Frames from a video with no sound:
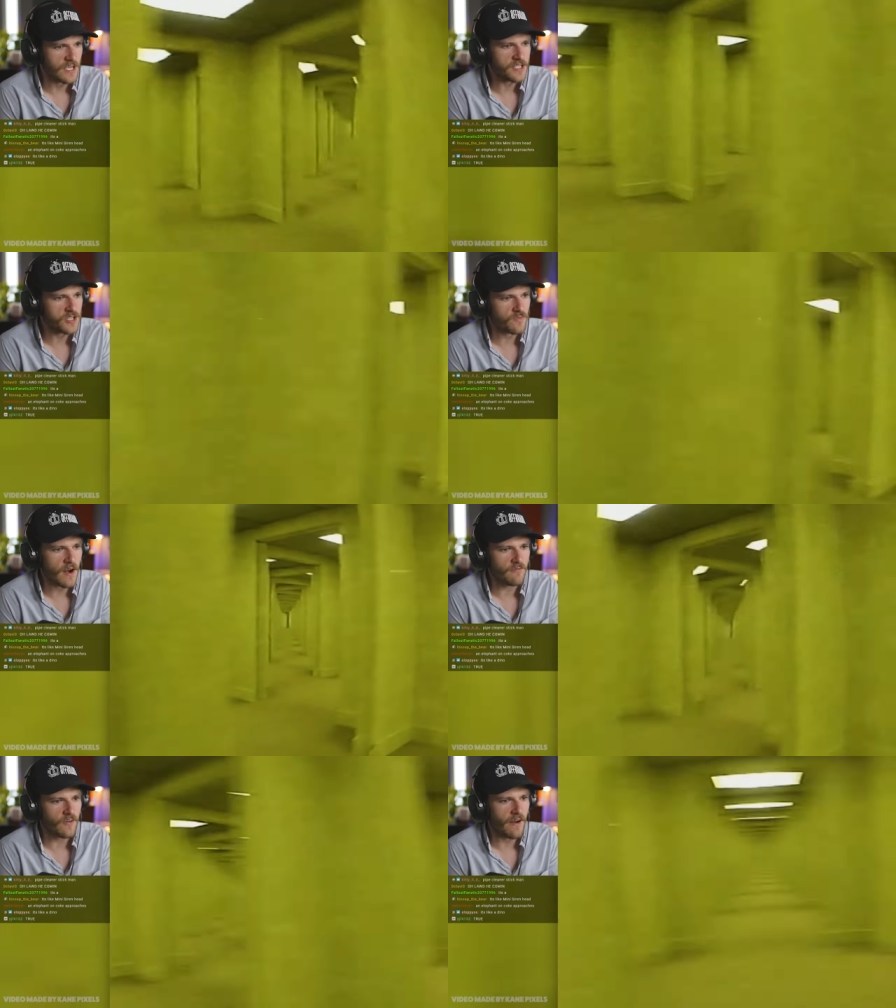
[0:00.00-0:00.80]
So he's just
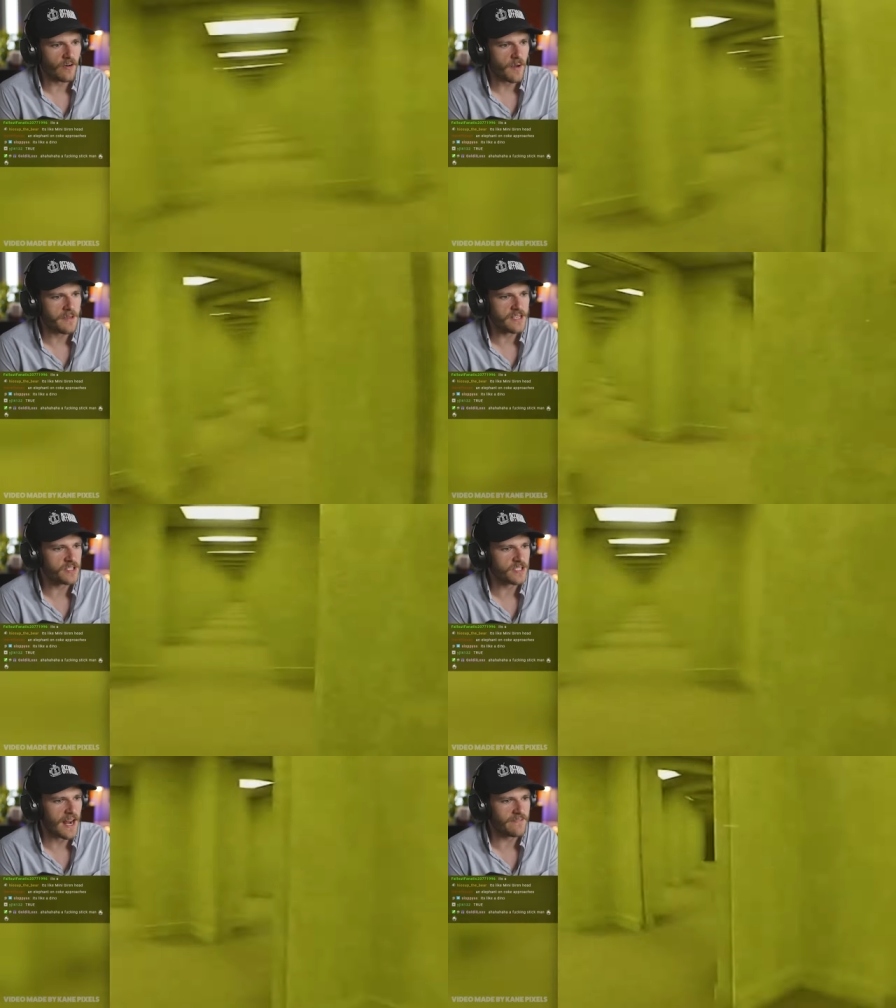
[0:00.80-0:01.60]
running forever. I mean, he's
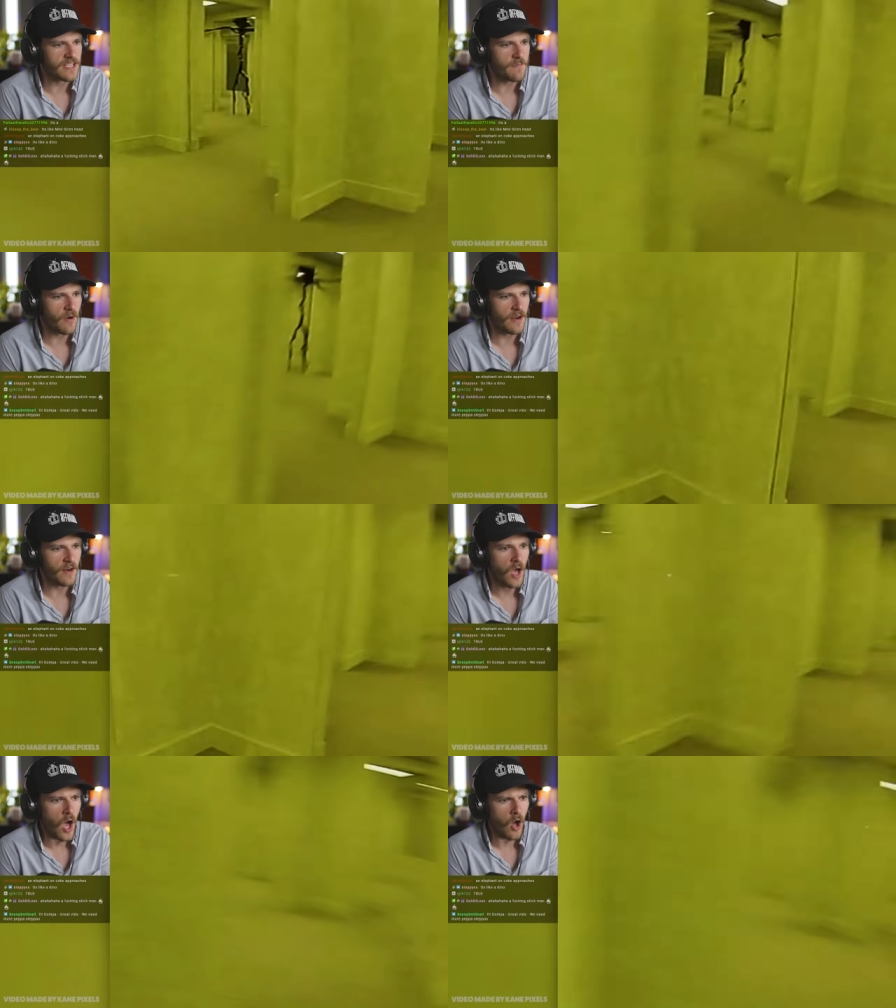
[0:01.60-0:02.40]
just gonna have to keep
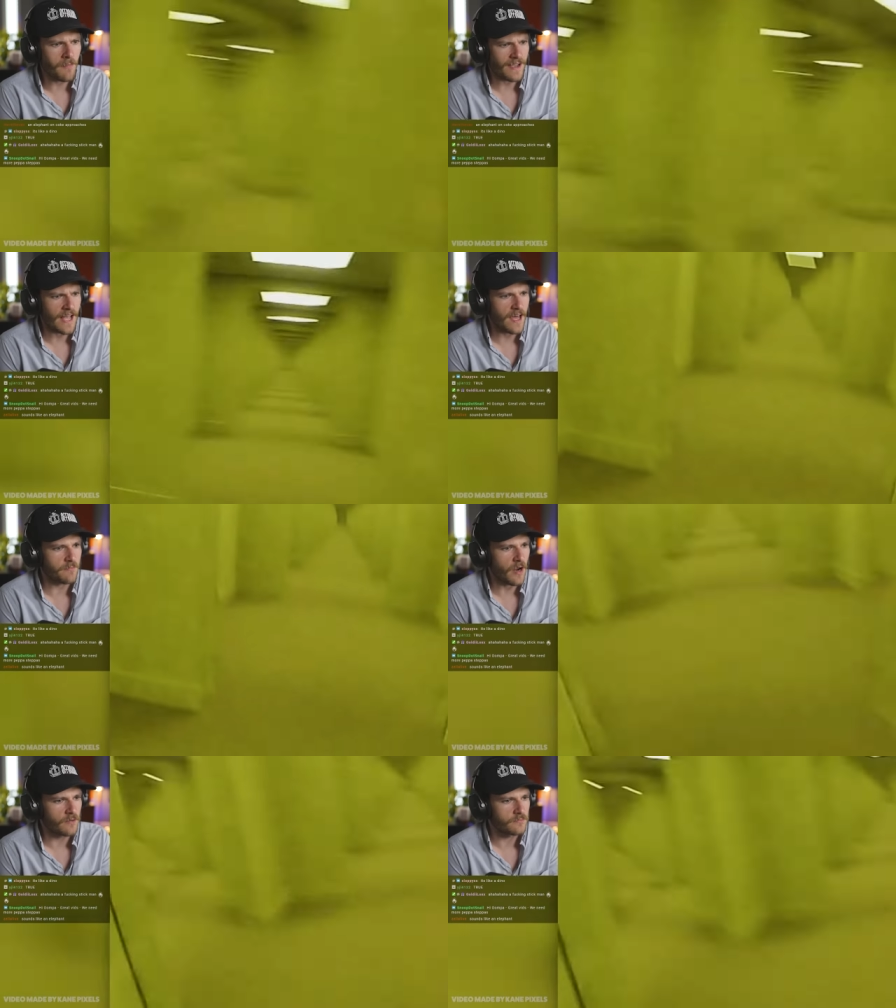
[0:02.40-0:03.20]
running. Oh my
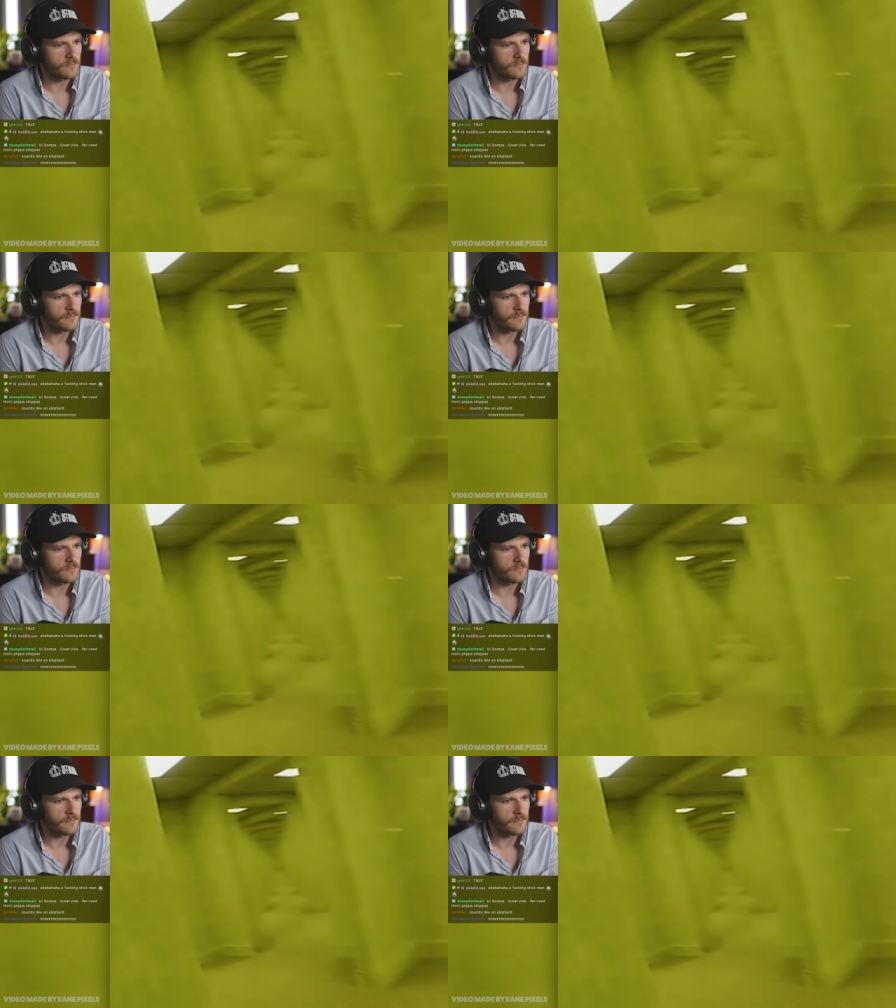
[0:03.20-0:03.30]
god, bro.